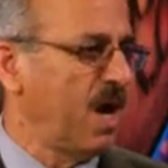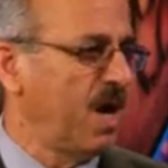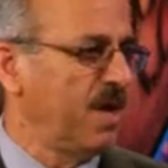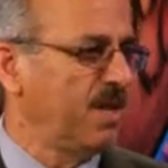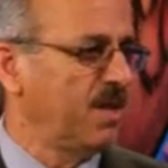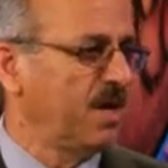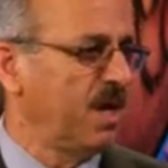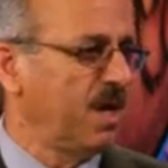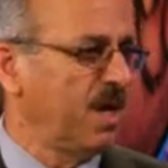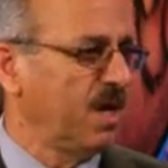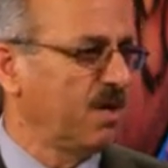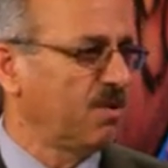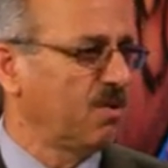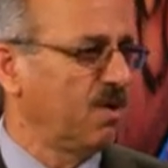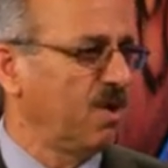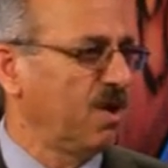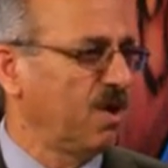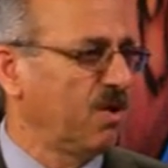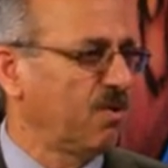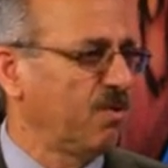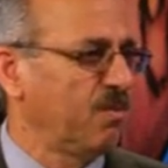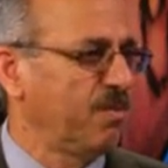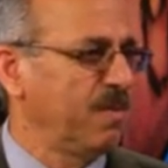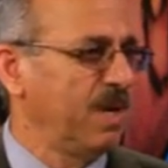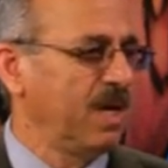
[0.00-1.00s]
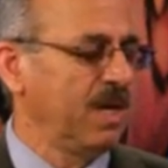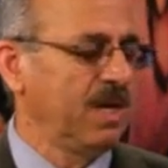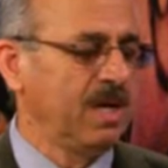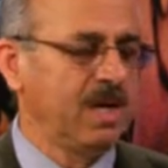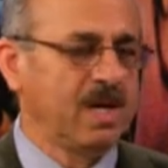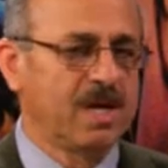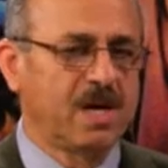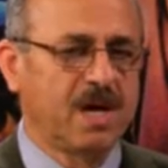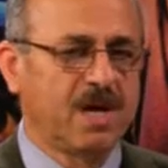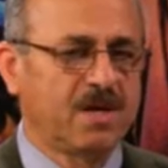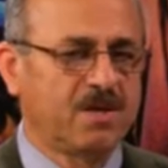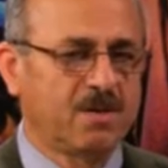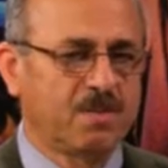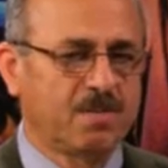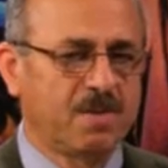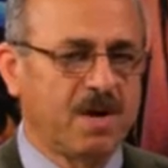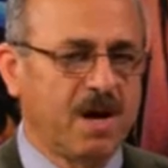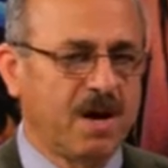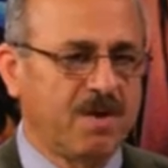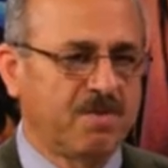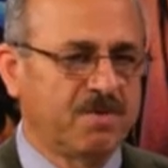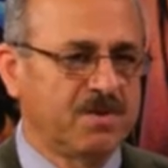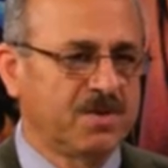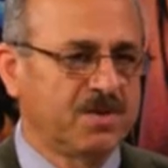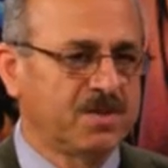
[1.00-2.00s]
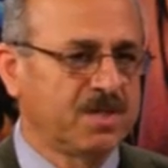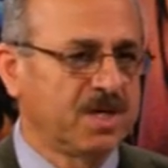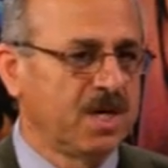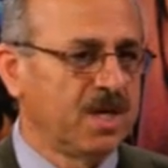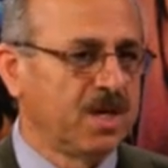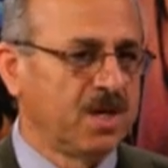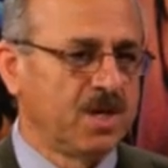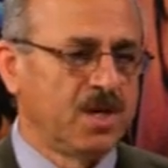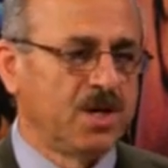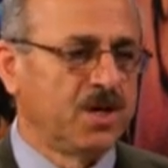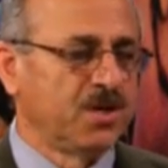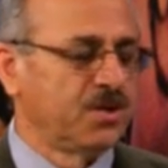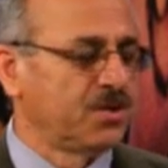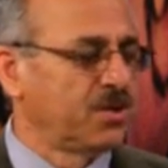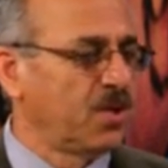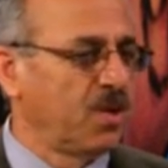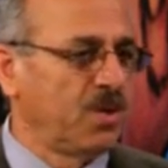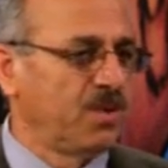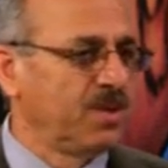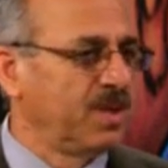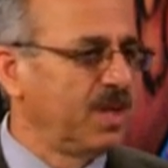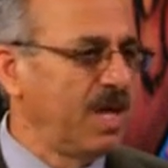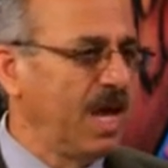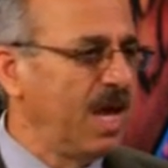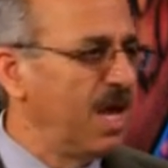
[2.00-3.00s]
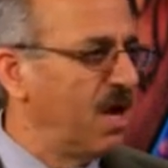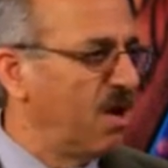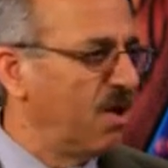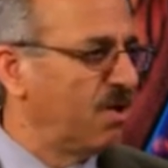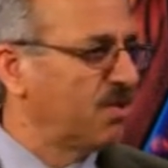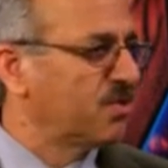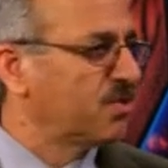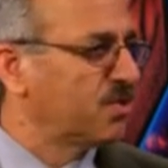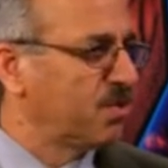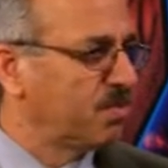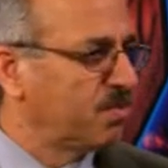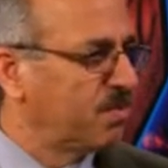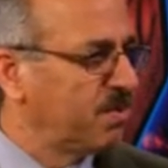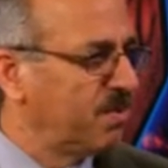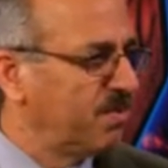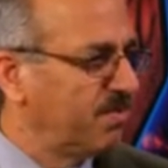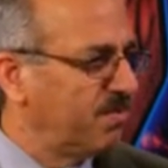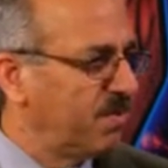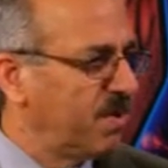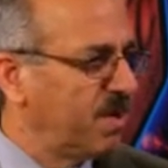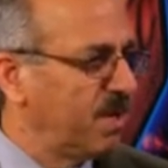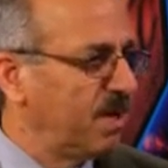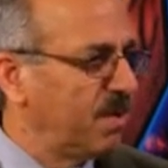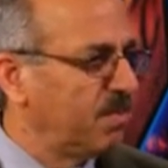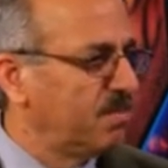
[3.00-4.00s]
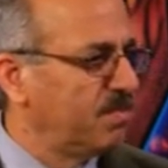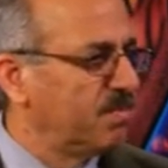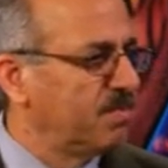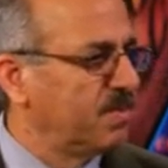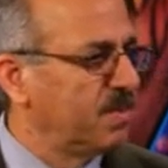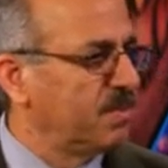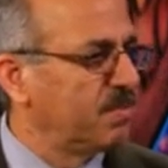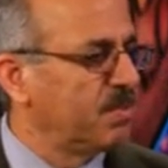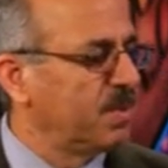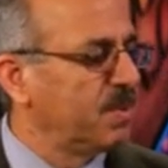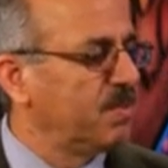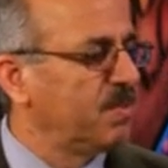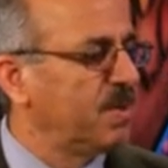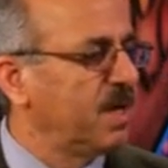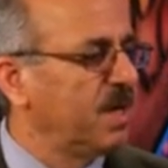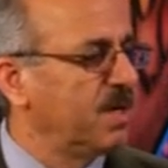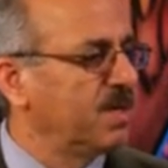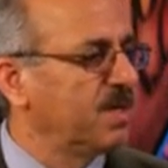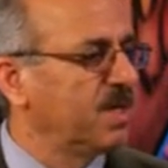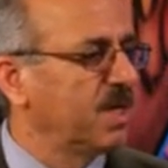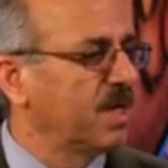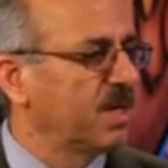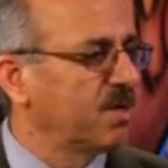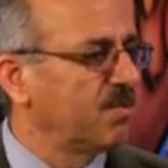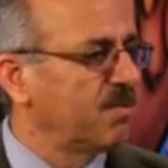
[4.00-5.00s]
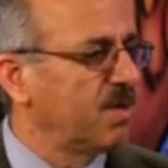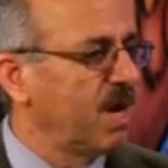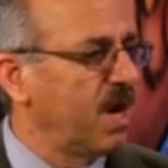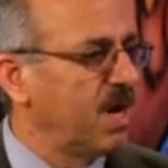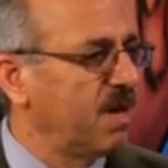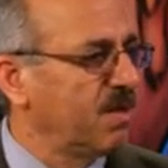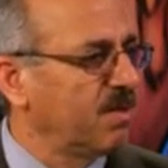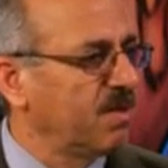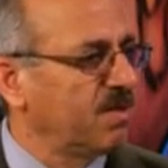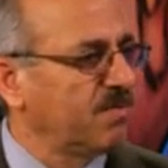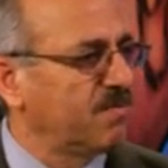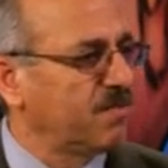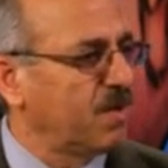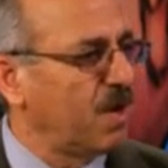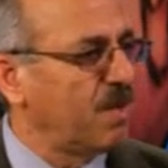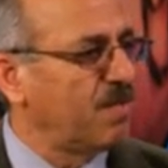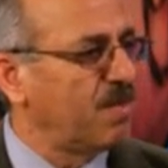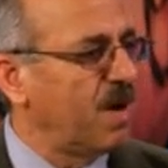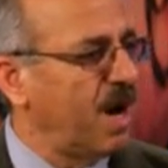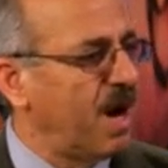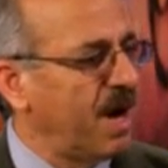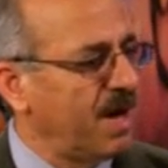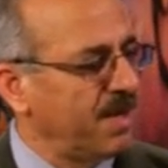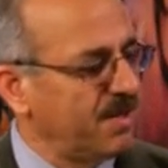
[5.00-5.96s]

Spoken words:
Ayatollah Khomeini and other powers. So they also prepared the ground from other